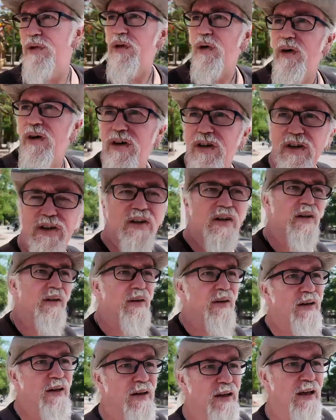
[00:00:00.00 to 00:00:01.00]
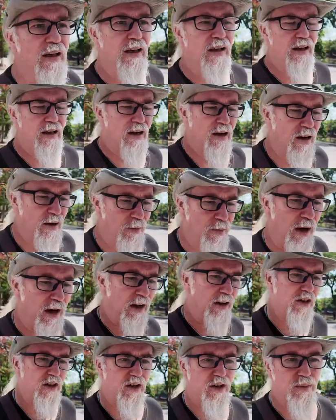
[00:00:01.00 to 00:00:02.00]
shorts, but
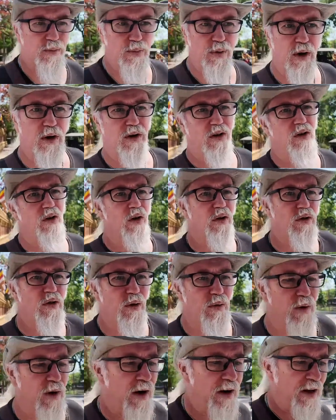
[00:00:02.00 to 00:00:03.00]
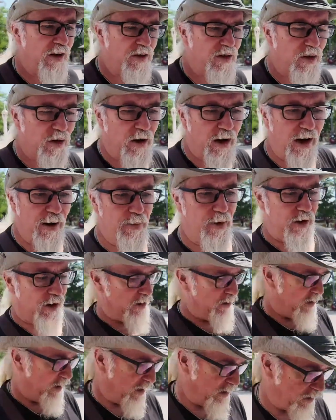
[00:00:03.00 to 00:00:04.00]
I'll just post those over on Instagram or
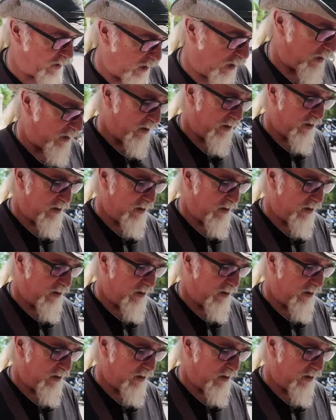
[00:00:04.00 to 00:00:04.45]
on TikTok.